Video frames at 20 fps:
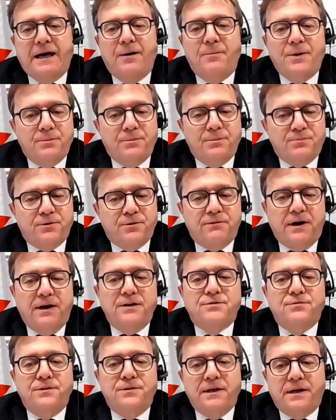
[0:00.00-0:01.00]
It
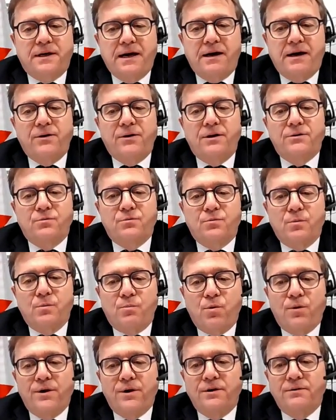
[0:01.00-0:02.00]
provides for the accounting and the
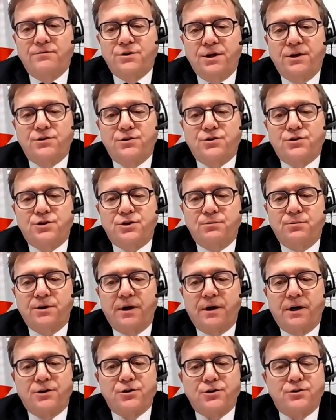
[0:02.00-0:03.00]
reporting of GHG
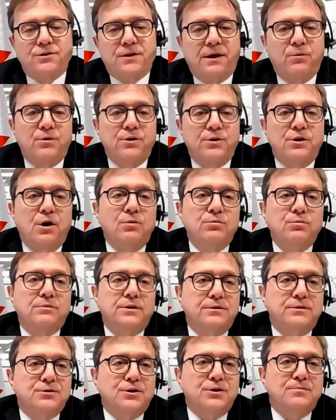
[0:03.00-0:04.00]
reductions. I would note
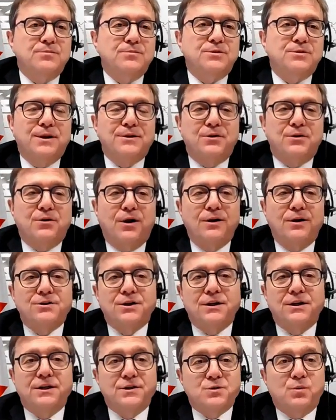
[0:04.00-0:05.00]
that in terms of
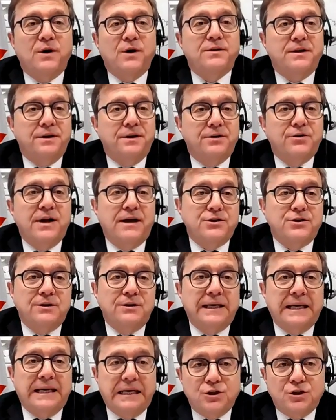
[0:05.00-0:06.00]
methodology, it is what the
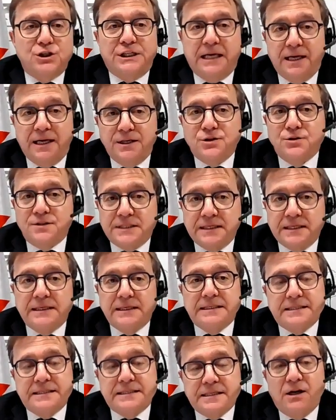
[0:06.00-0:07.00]
International Energy
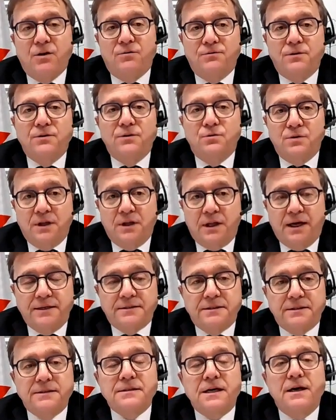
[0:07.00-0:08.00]
Agency itself
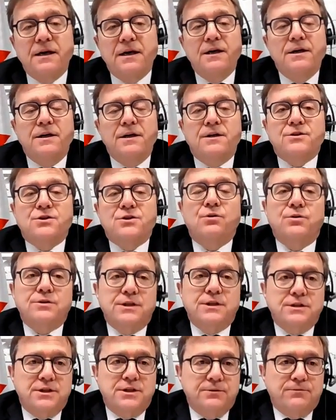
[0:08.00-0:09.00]
utilizes. So
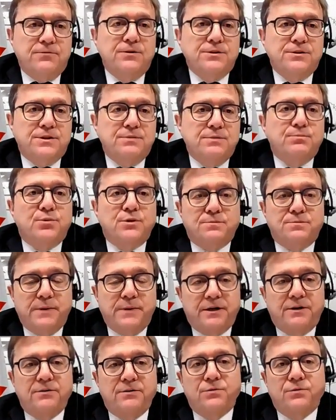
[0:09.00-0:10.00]
there's a difference in
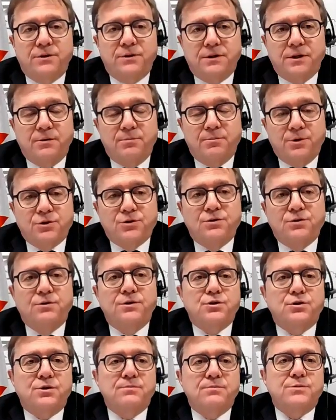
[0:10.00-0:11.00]
perspective with the
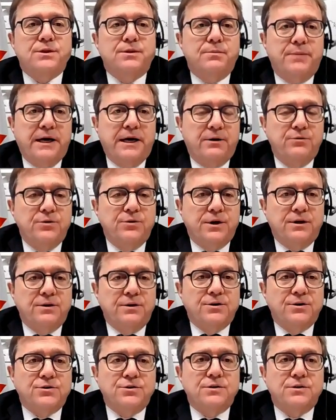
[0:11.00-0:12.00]
Commissioner in terms of the boundary
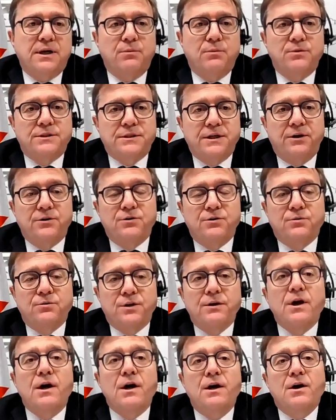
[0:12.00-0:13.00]
conditions. I would tell
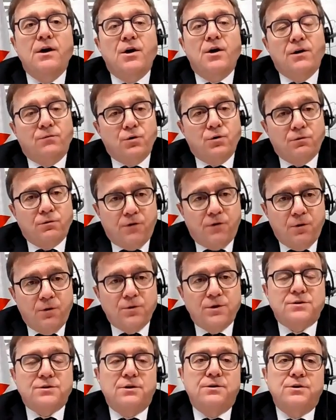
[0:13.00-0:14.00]
you that if you're
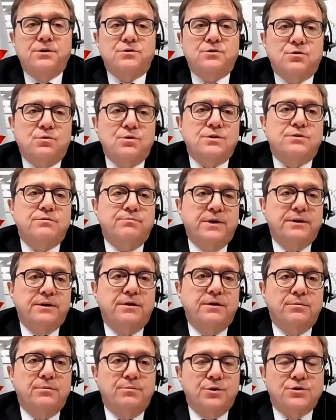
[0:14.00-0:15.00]
focused on the source of
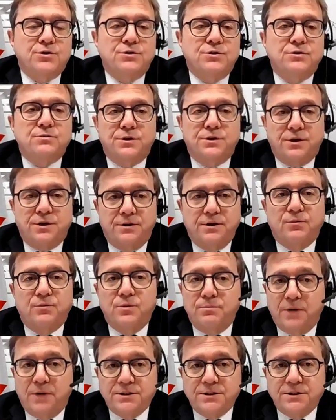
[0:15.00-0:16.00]
methane emissions, which I
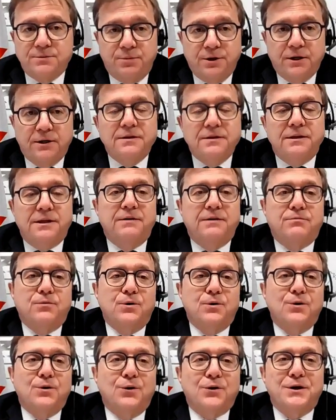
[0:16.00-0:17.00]
think we must be if
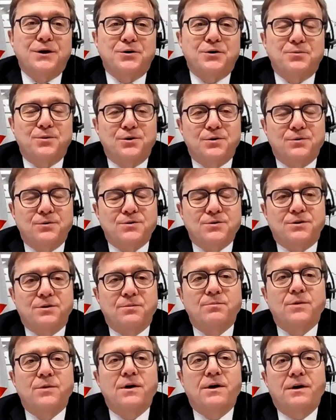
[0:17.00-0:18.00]
we're looking to reduce
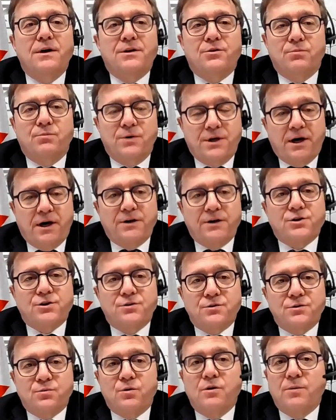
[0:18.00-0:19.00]
them, the
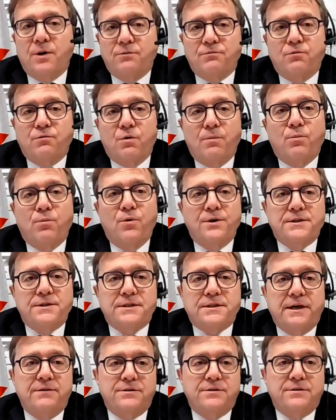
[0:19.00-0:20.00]
reductions were about 4.7